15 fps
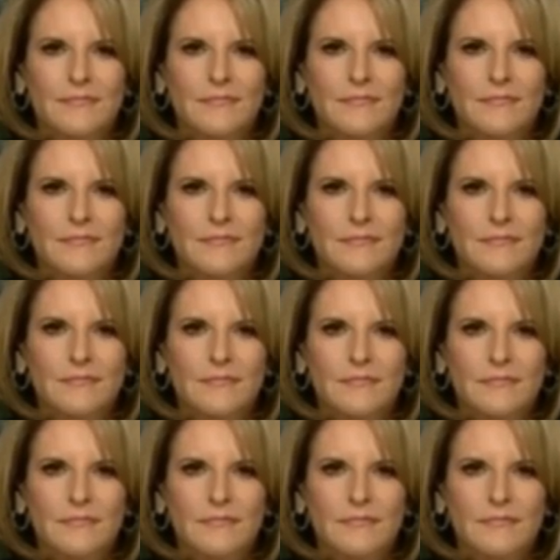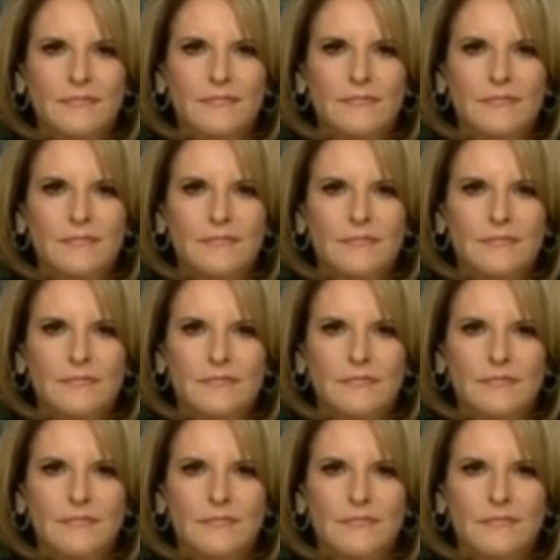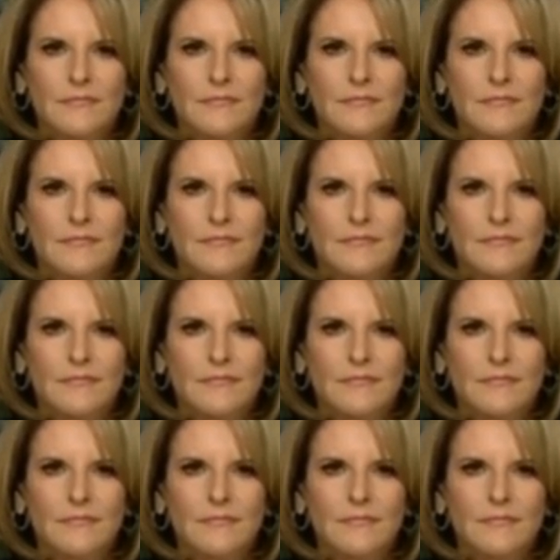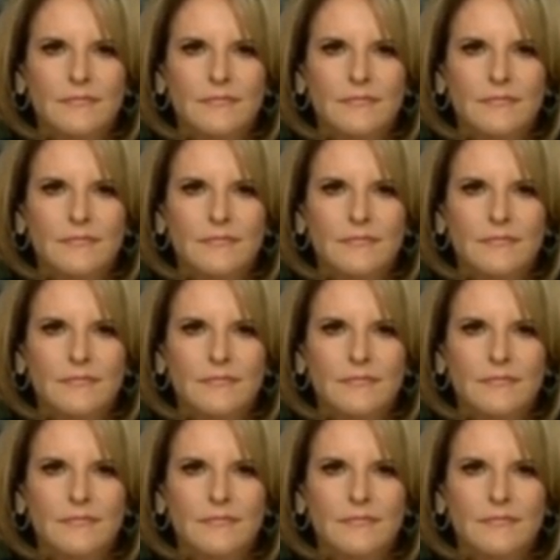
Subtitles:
This person isn't speaking.